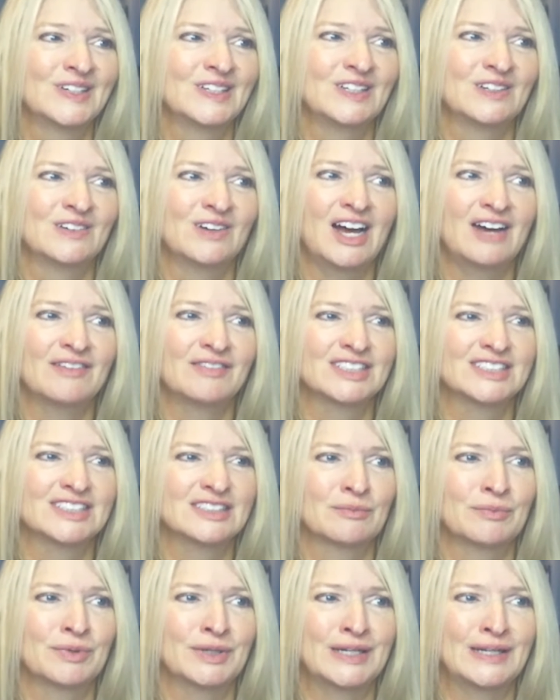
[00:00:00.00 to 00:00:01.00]
having
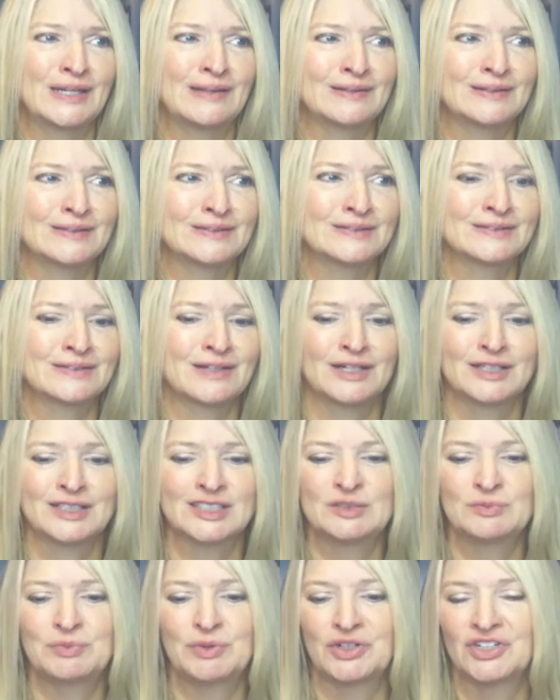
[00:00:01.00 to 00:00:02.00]
somebody that's got
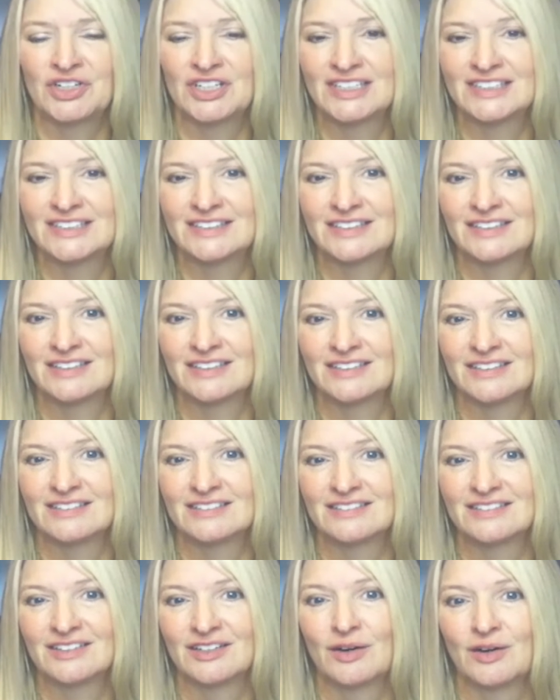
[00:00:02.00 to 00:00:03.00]
experience in it,
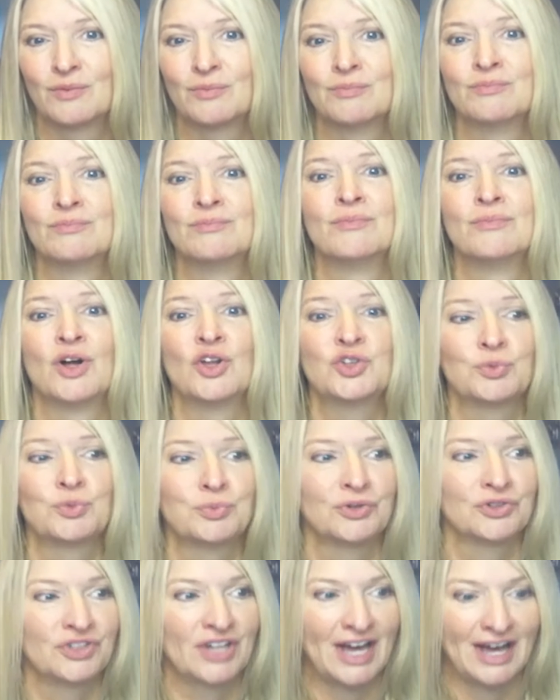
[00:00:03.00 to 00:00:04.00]

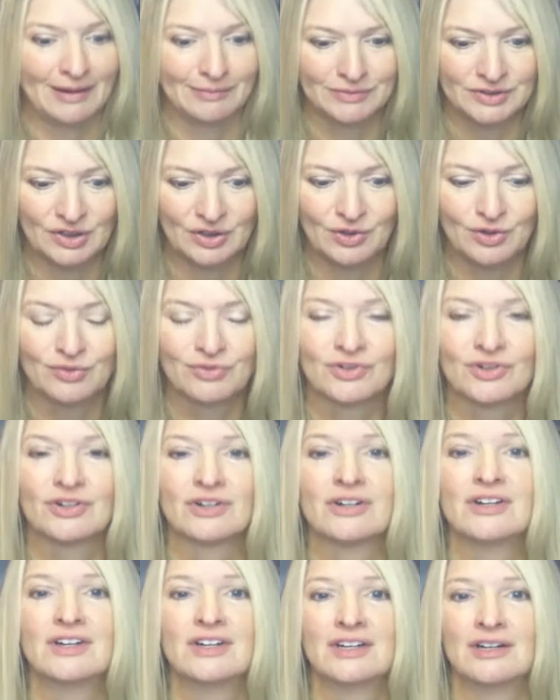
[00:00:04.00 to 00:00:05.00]
multiple times
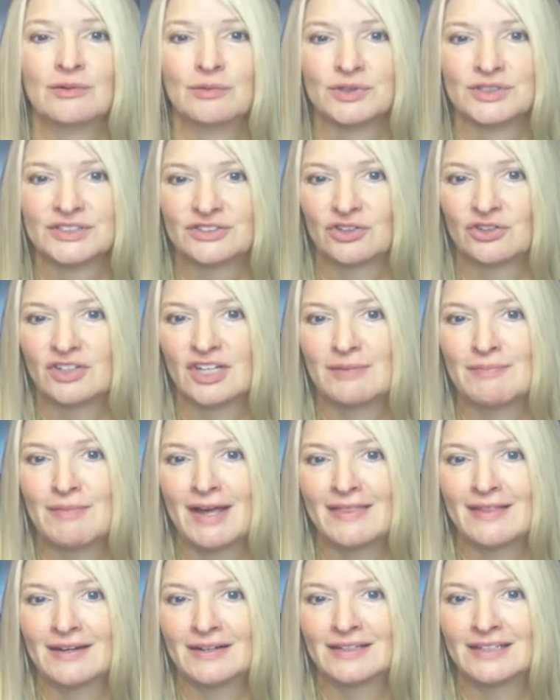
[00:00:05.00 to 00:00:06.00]
over will certainly
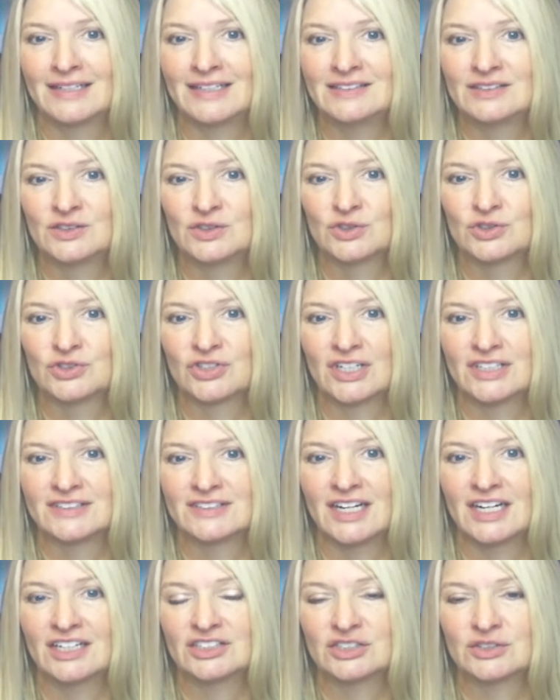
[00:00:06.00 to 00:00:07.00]
make that an easier
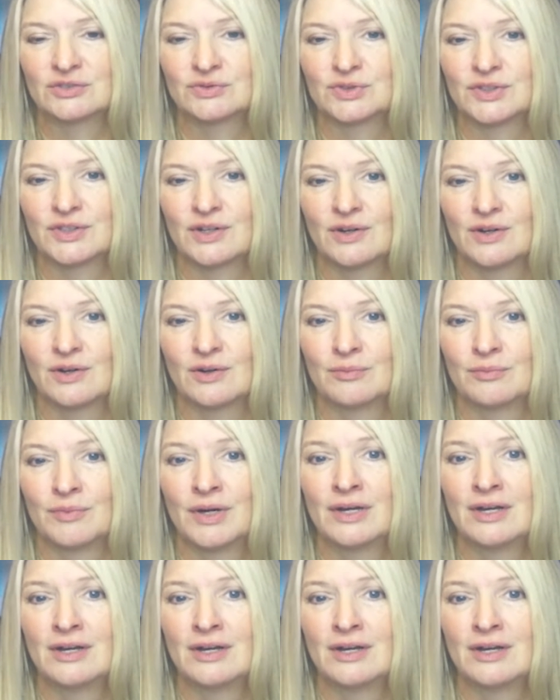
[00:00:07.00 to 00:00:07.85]
transaction for the homeowner.